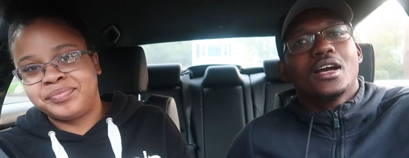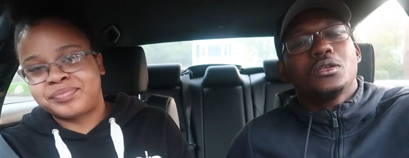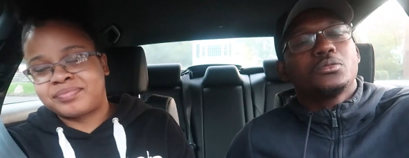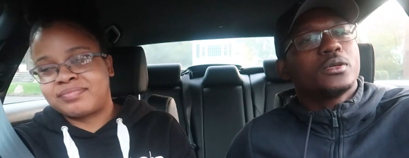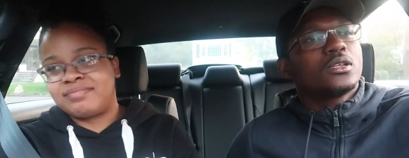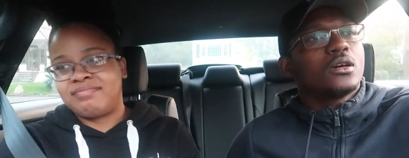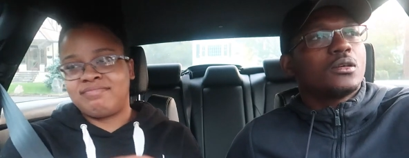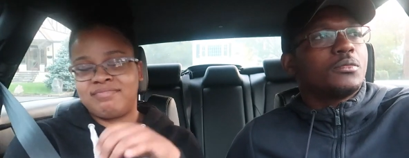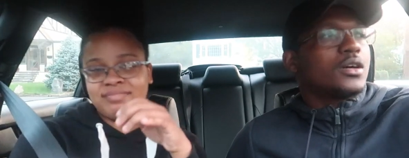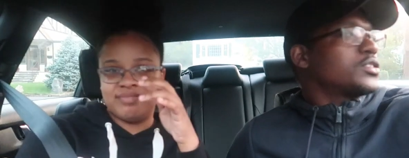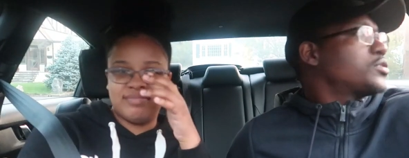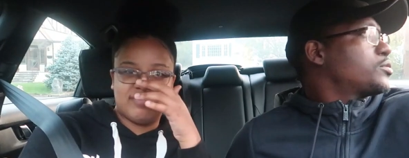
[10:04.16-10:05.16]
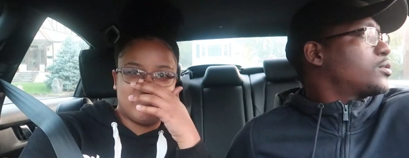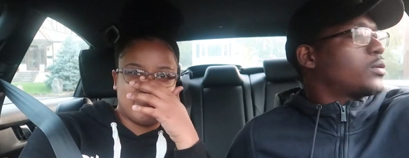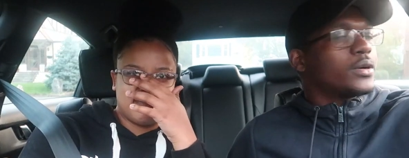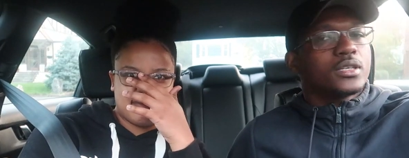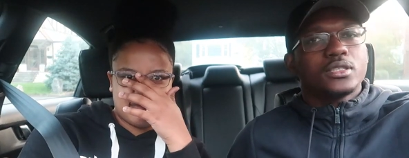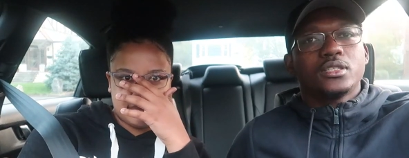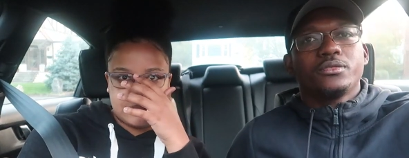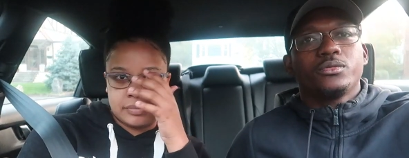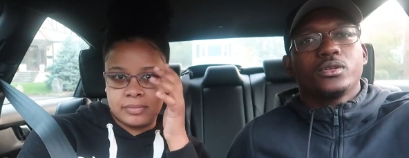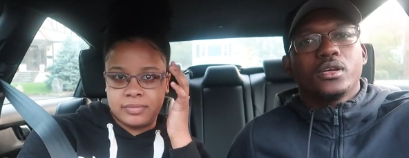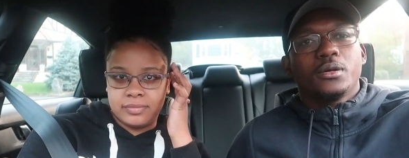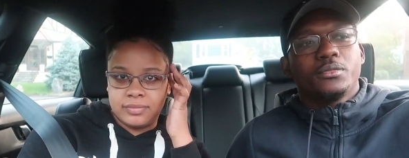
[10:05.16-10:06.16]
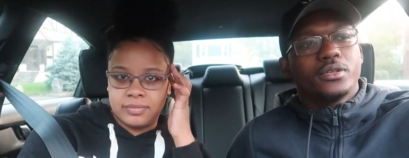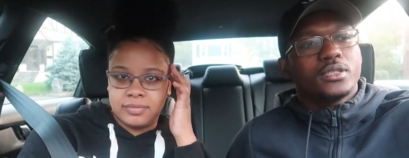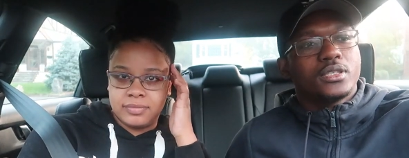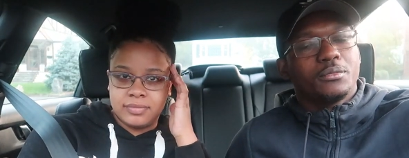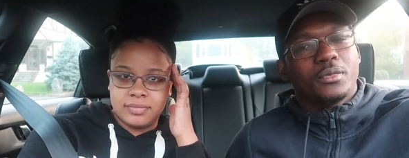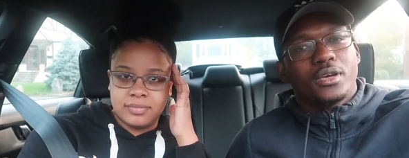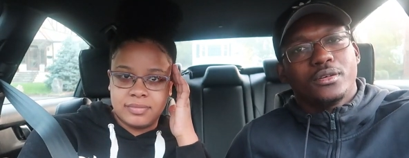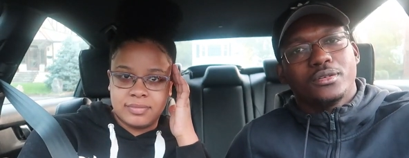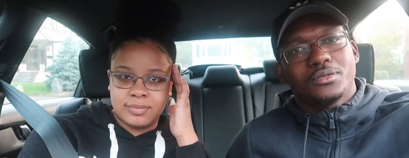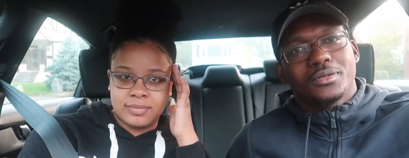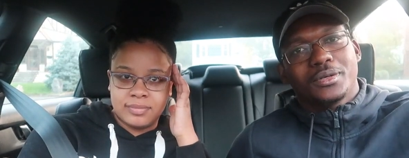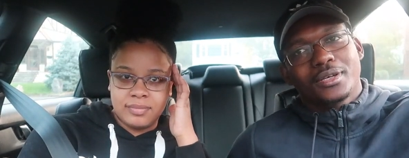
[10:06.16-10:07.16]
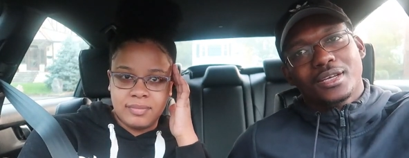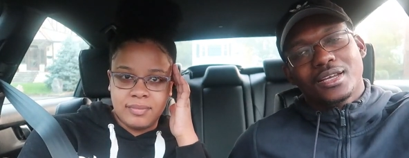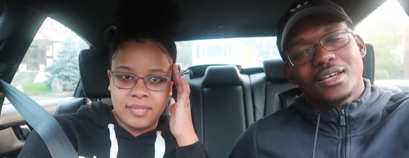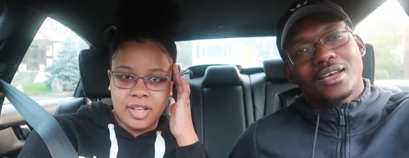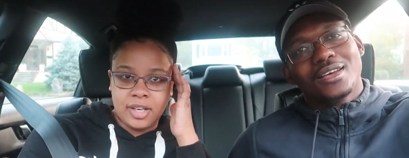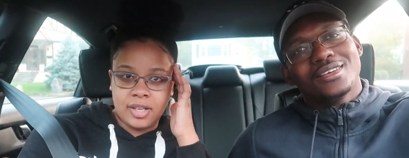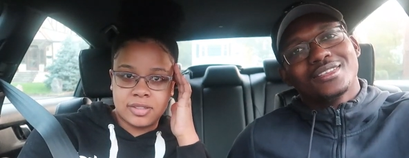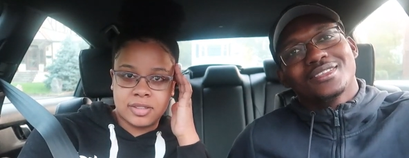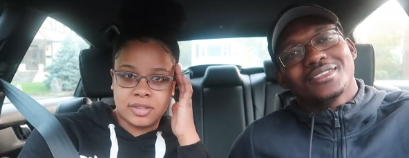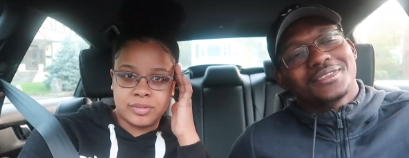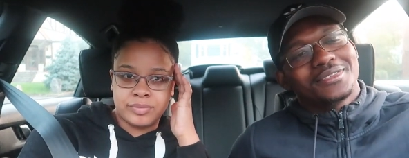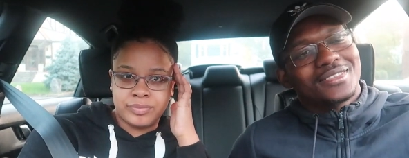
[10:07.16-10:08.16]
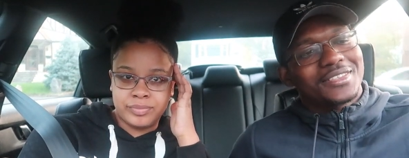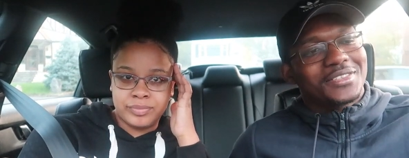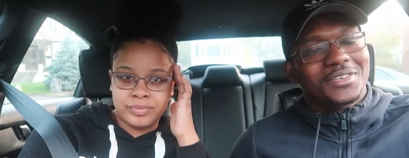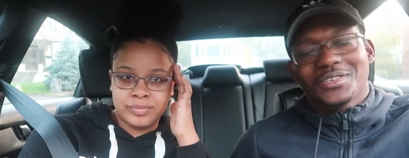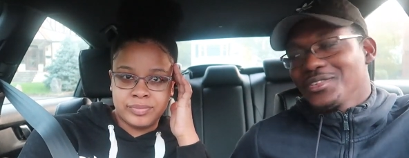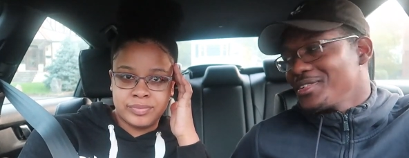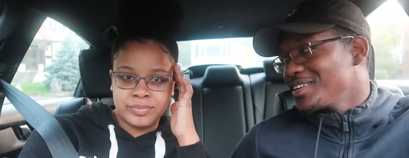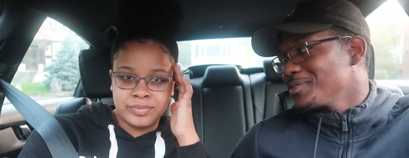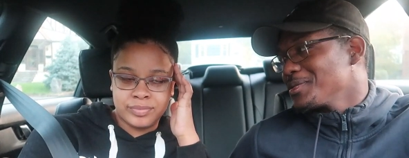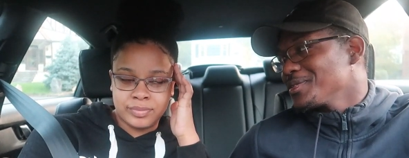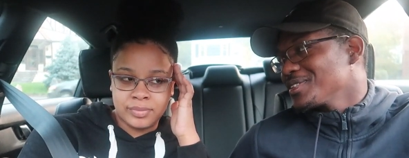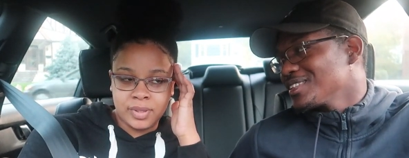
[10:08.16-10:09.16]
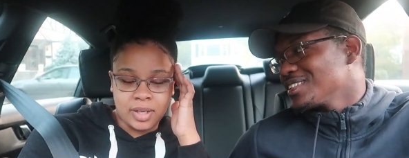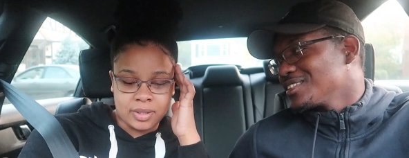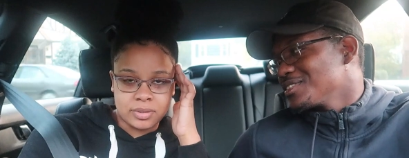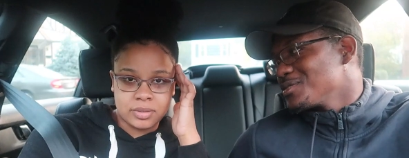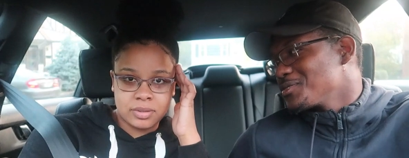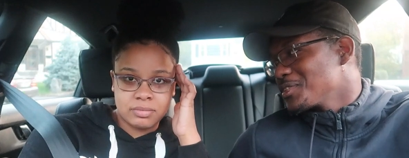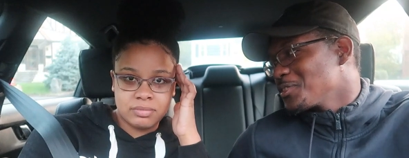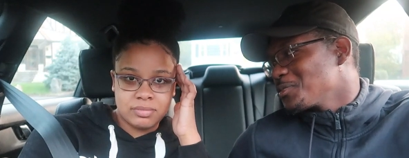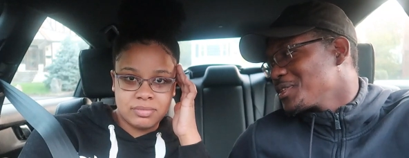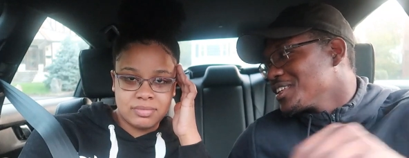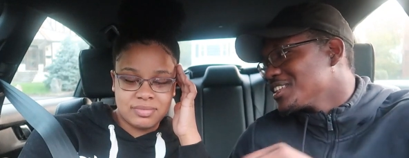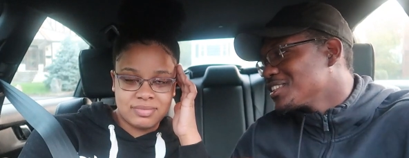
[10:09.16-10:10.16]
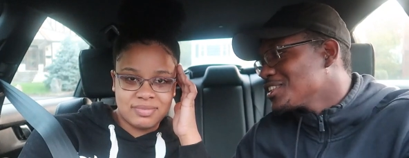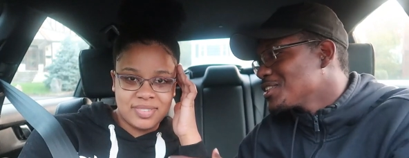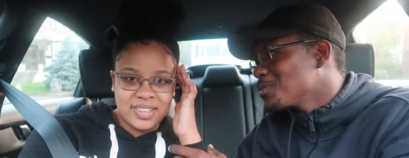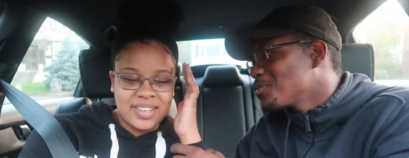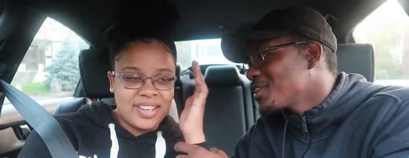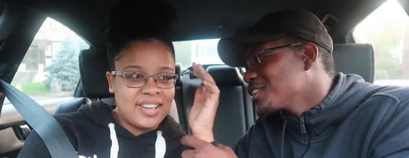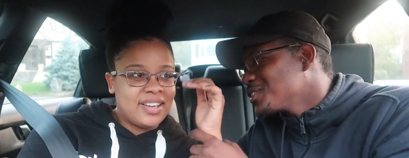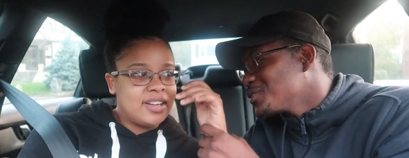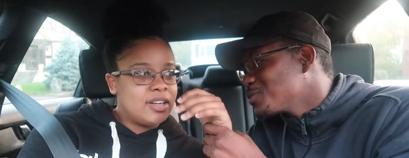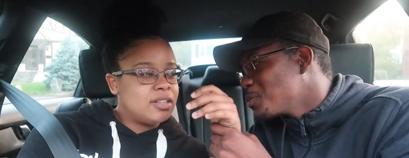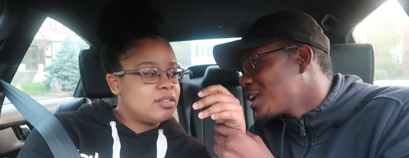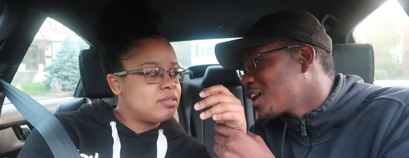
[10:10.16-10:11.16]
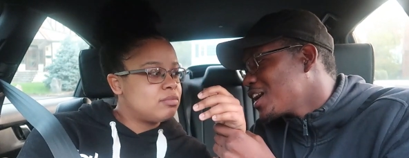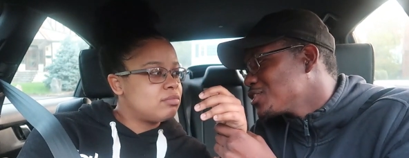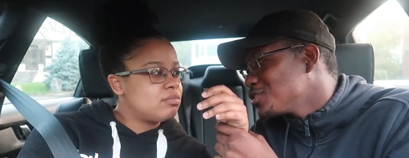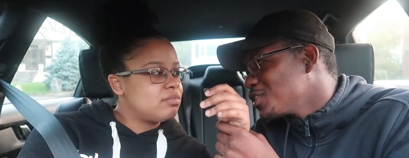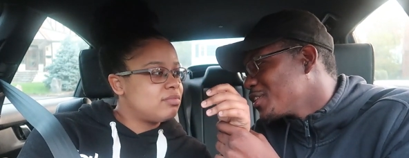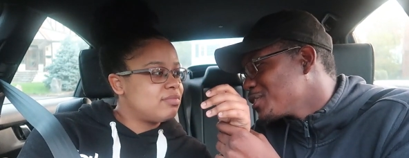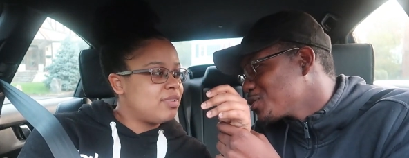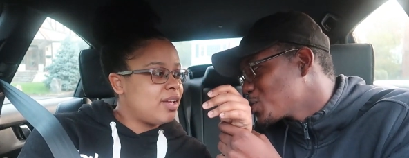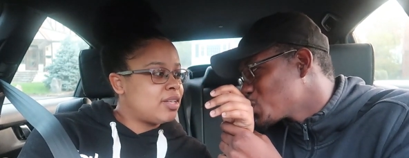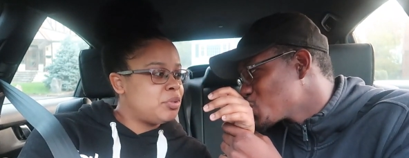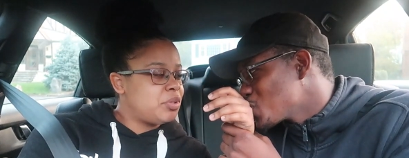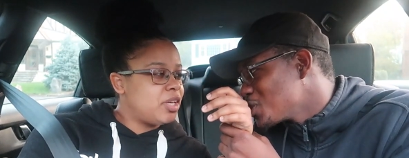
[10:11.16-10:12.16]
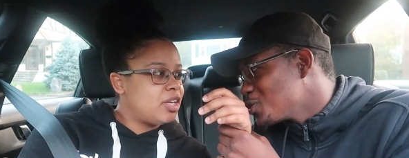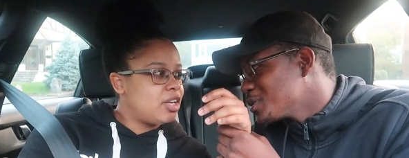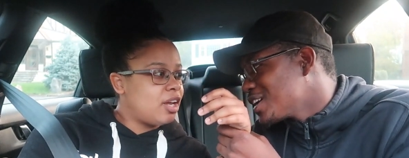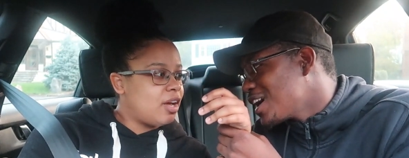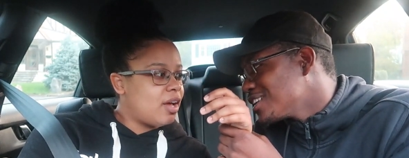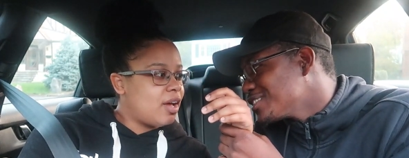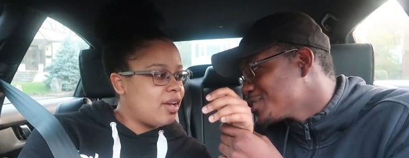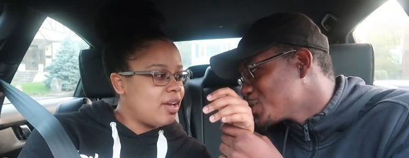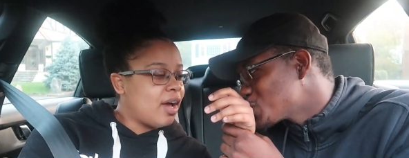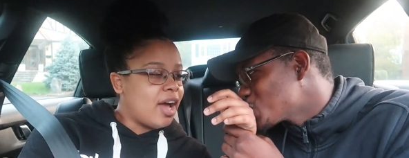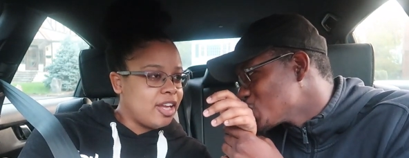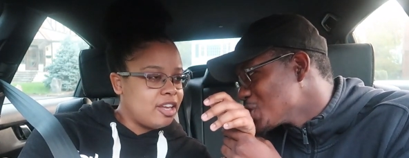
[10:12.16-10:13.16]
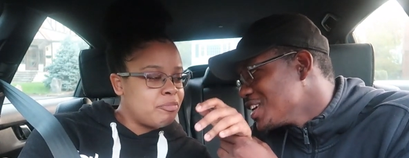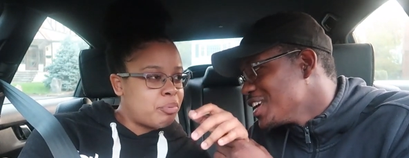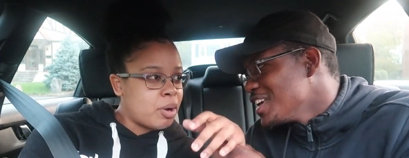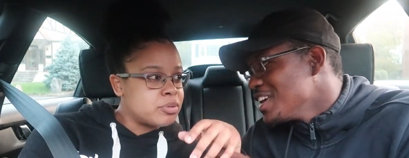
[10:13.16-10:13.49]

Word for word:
Speaker 1: Guys, we're about to go to Marshall's real quick and see if we could get Britney some mangoes real quick. All
Speaker 2: right? Let's go.
Speaker 1: Let's go. You ready, baby?
Speaker 2: Yes. You forgive me?
Speaker 1: It's just a prank, though. But I got you, though, right? Yes, you did.
Speaker 2: You was hot. Yeah, I give